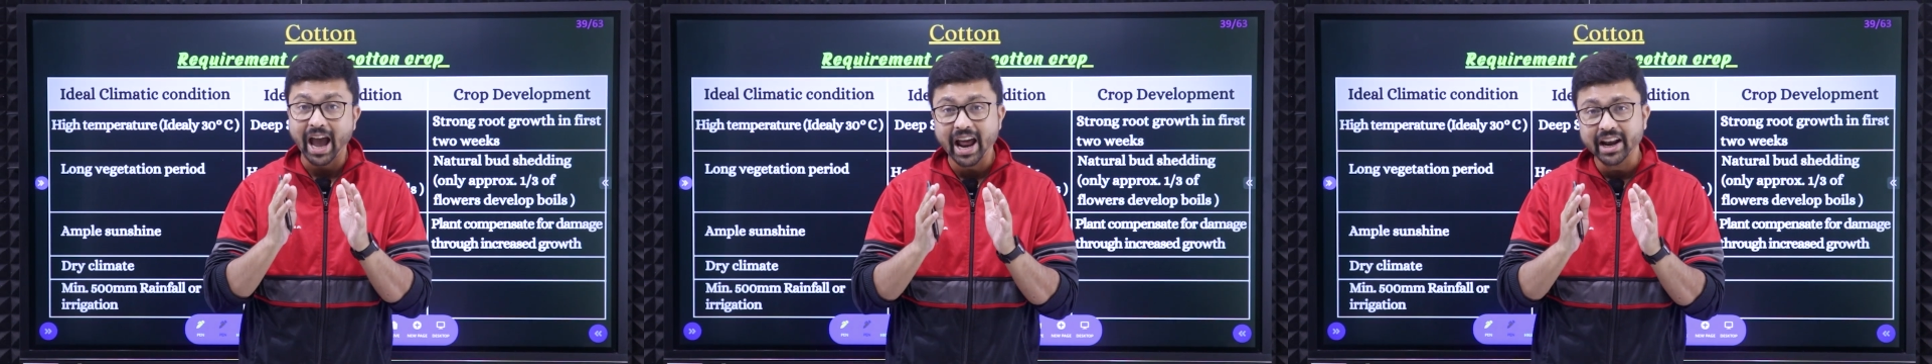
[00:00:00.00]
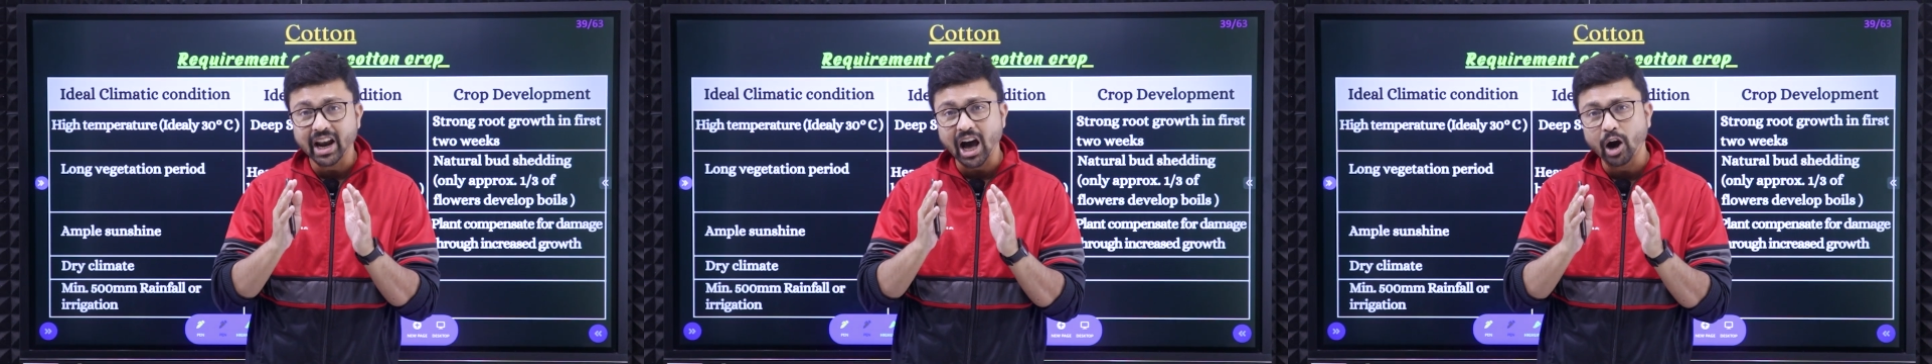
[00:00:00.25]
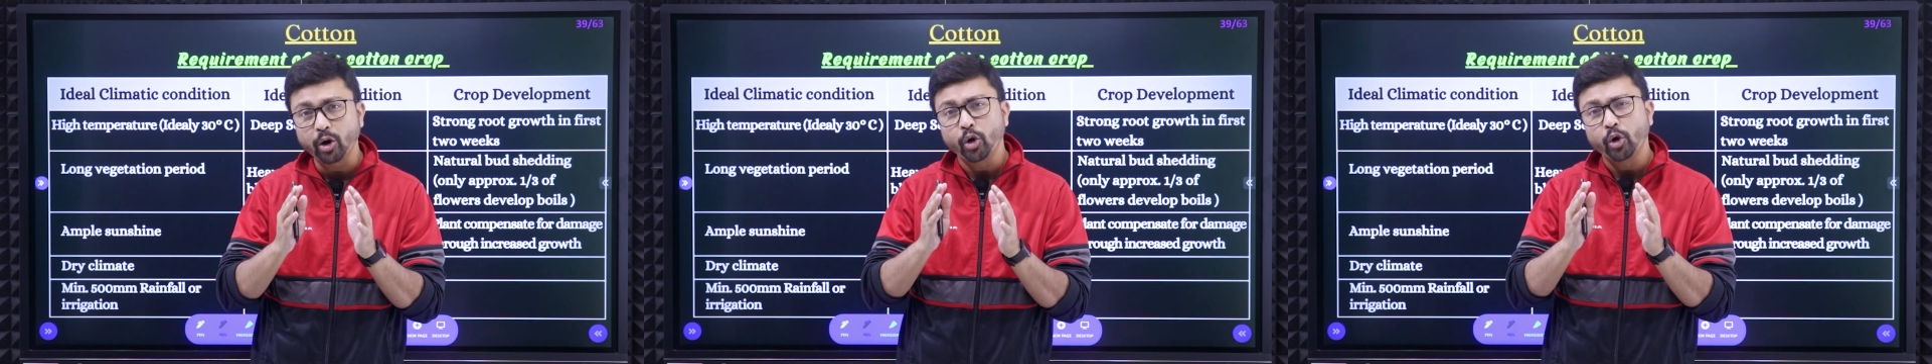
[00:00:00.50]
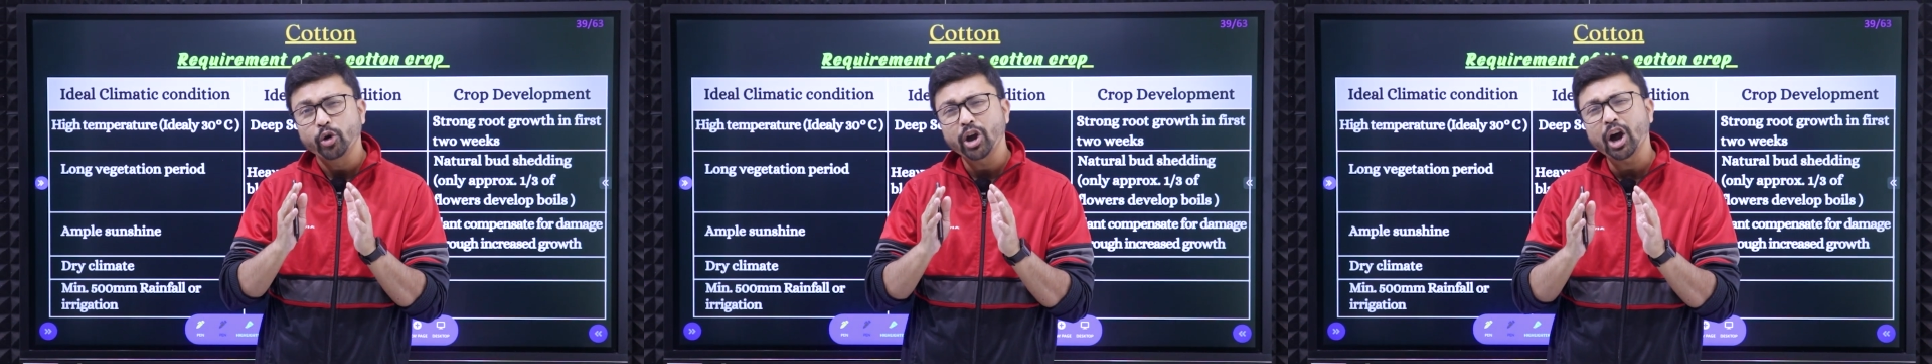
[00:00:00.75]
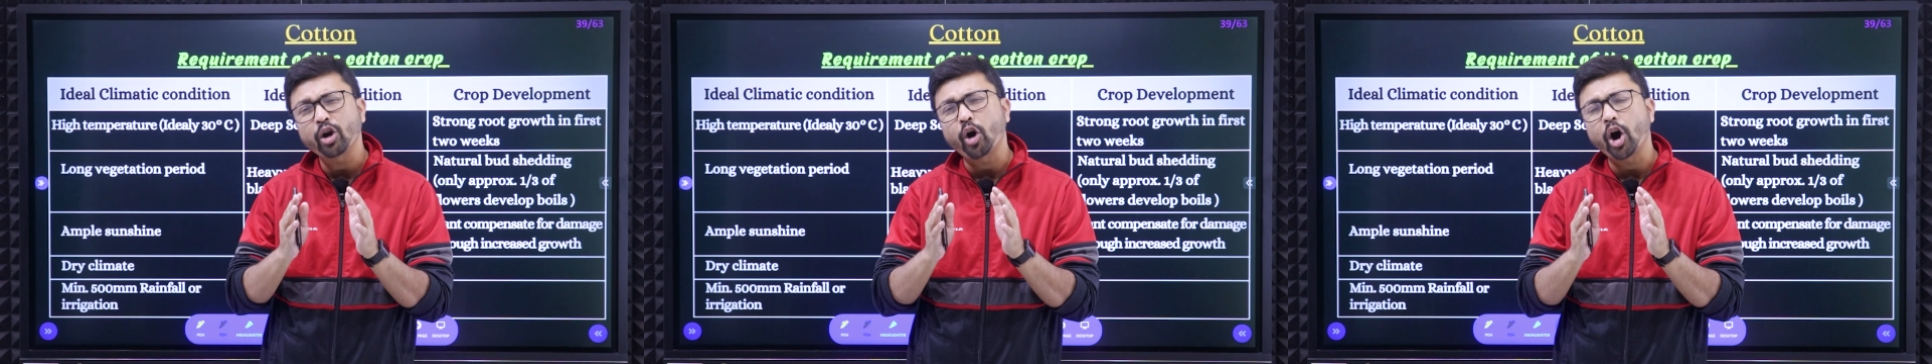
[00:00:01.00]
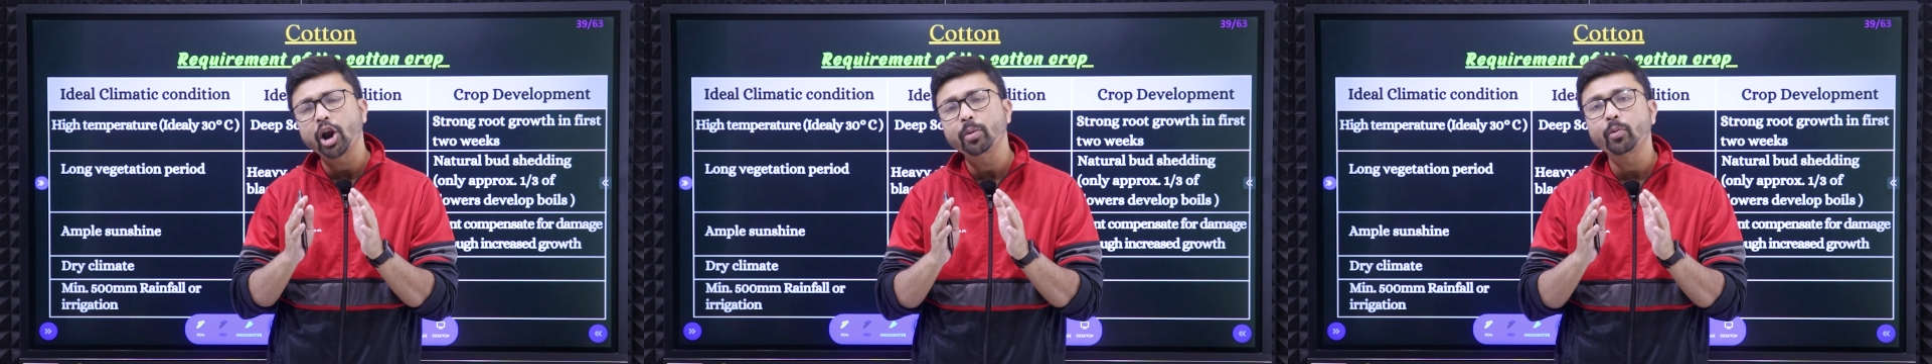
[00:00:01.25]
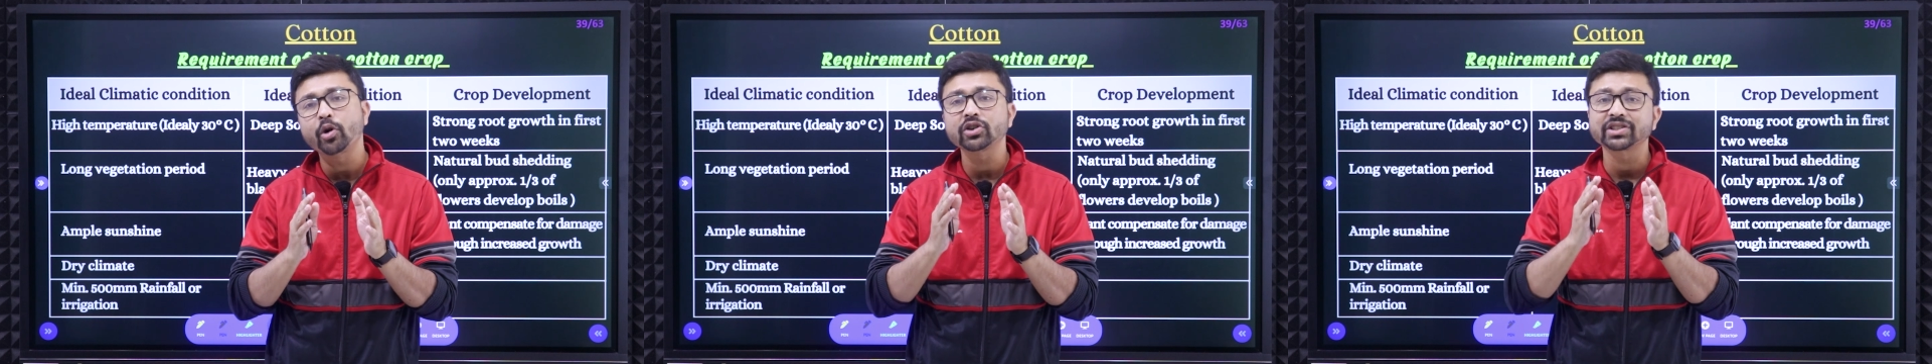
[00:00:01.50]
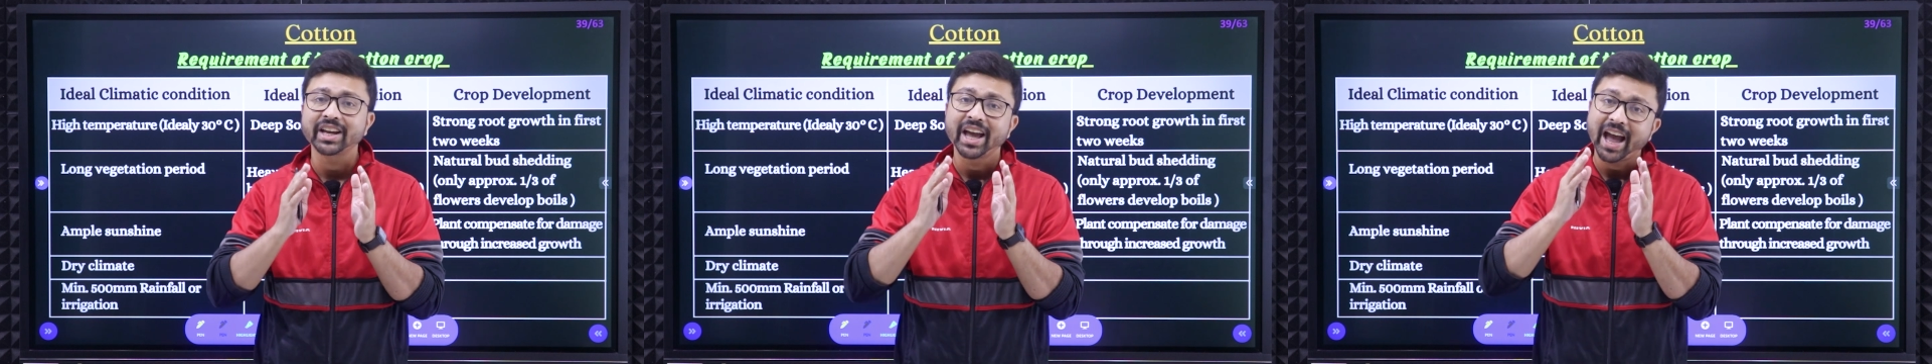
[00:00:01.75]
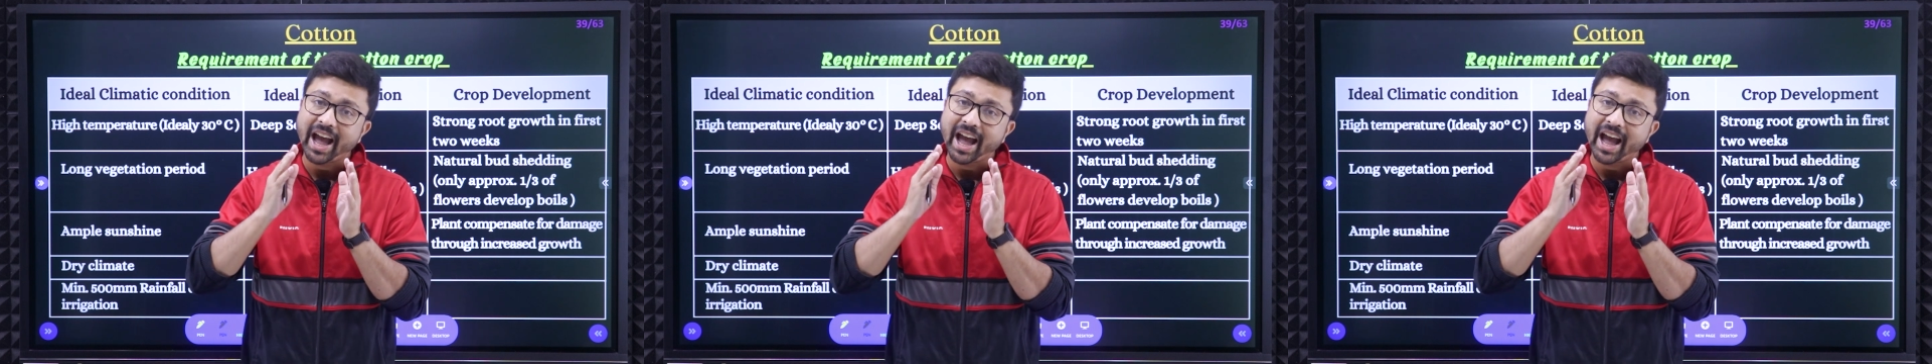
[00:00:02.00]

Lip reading: and now we are almost